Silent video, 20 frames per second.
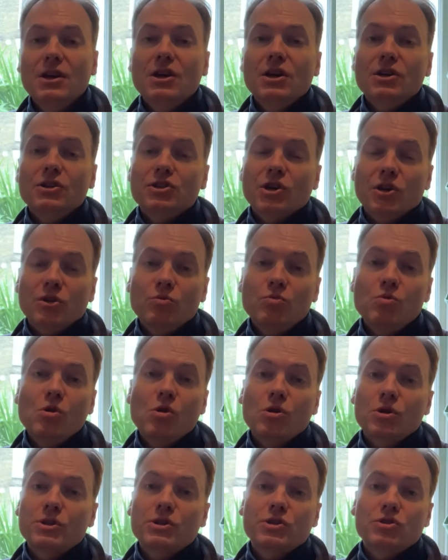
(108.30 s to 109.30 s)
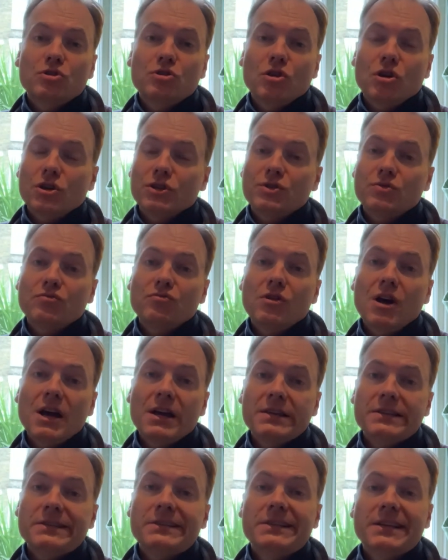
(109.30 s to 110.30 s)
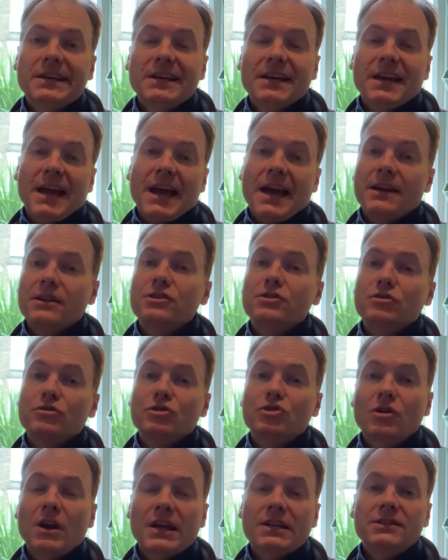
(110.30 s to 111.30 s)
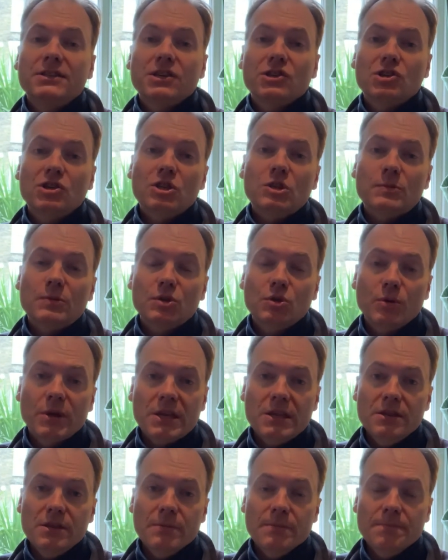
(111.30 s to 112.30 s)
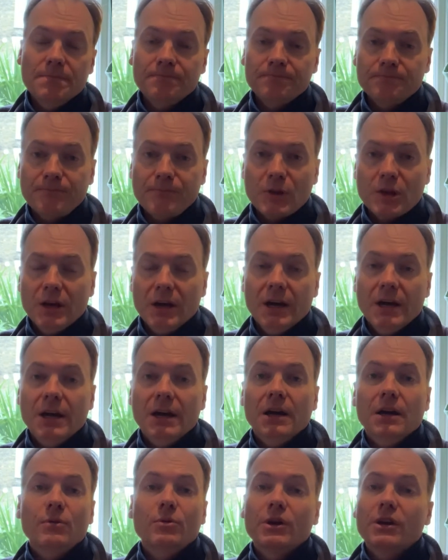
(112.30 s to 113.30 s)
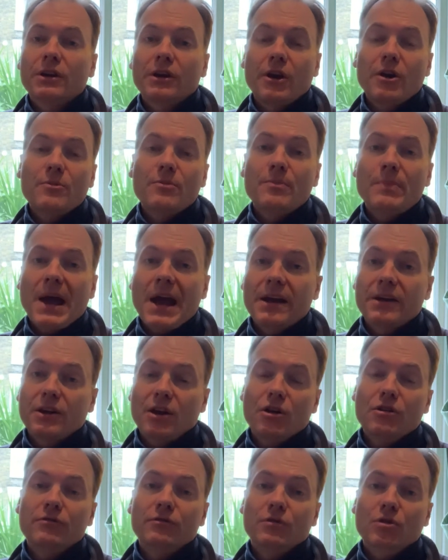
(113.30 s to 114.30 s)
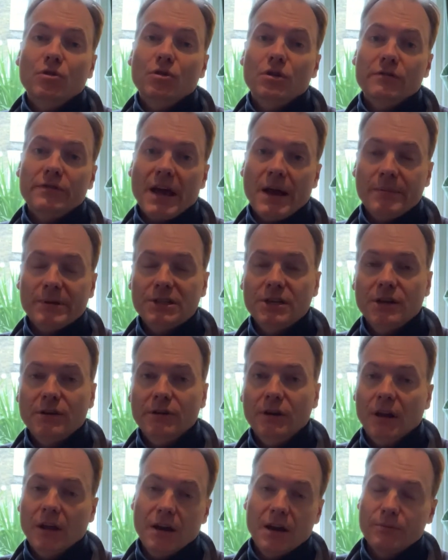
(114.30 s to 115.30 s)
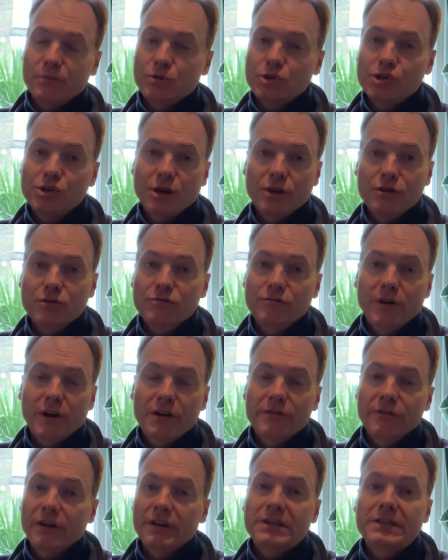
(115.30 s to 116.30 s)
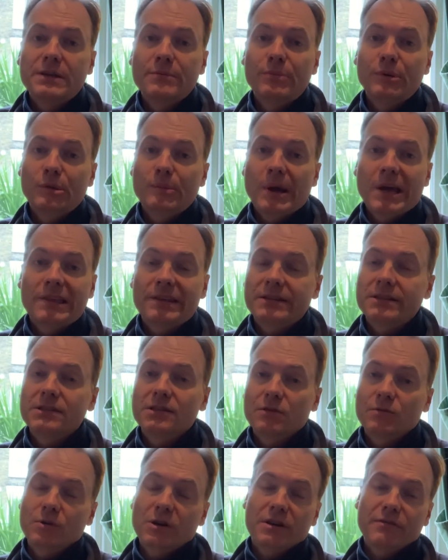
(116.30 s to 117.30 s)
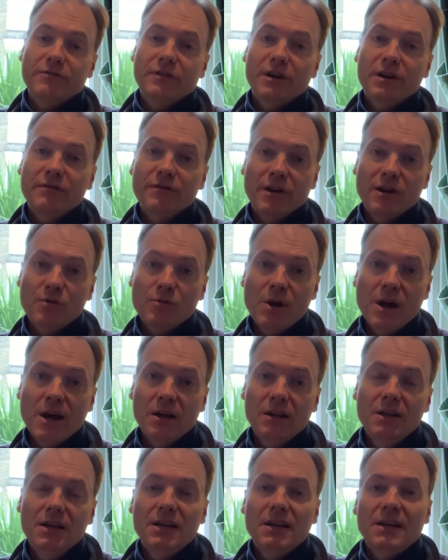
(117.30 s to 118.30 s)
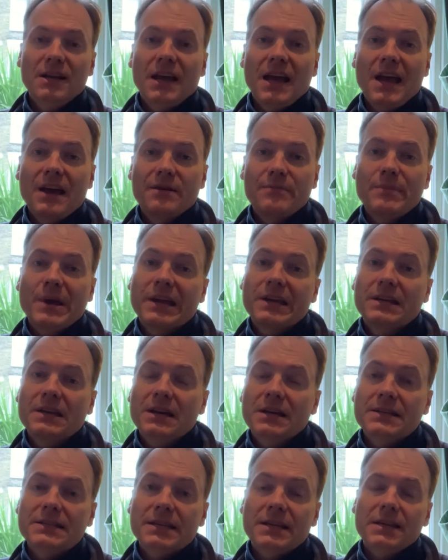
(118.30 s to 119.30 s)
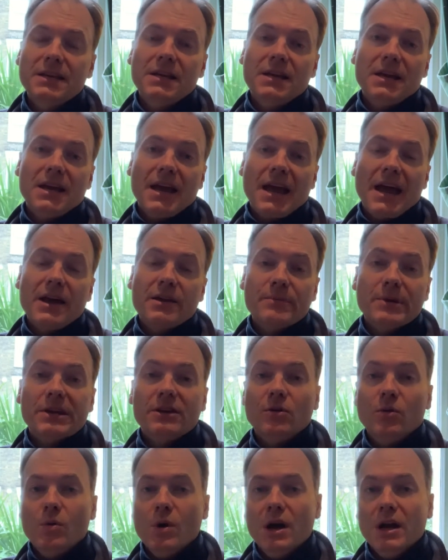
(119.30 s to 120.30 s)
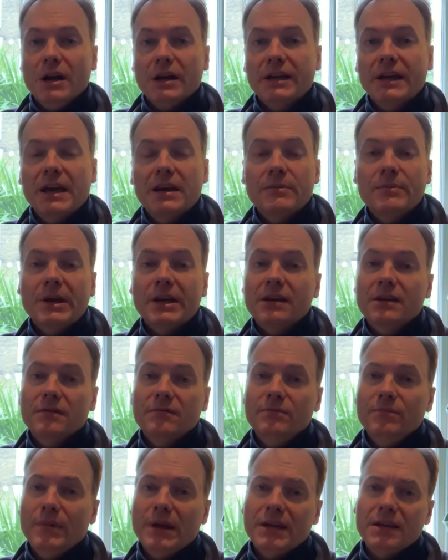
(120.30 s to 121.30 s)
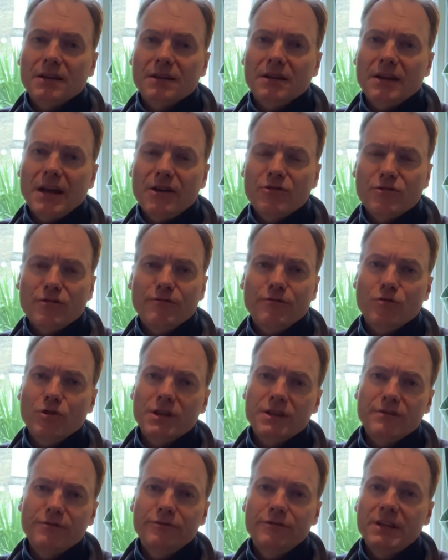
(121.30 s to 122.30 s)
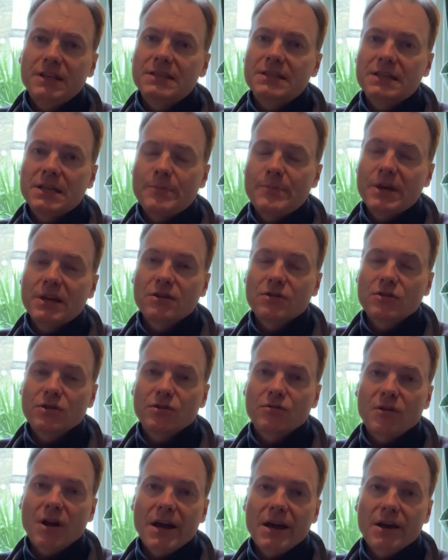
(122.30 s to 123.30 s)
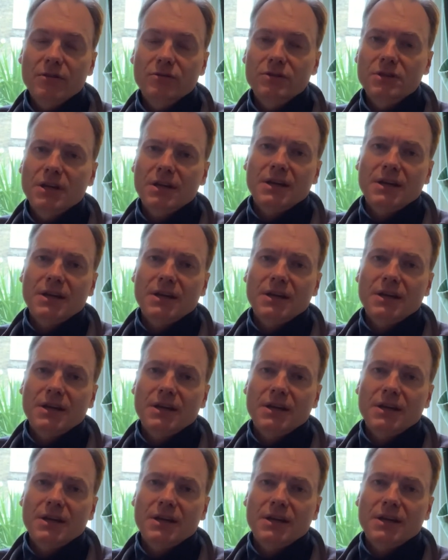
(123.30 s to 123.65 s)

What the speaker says: So walks, trots, runs, how to do the transitions between them. We're going to go back over all of that material, and I will show you very, very simple methods that work very, very well, how to mechanize it, how to make it work, how to make it, how to avoid the feet slipping on the ground,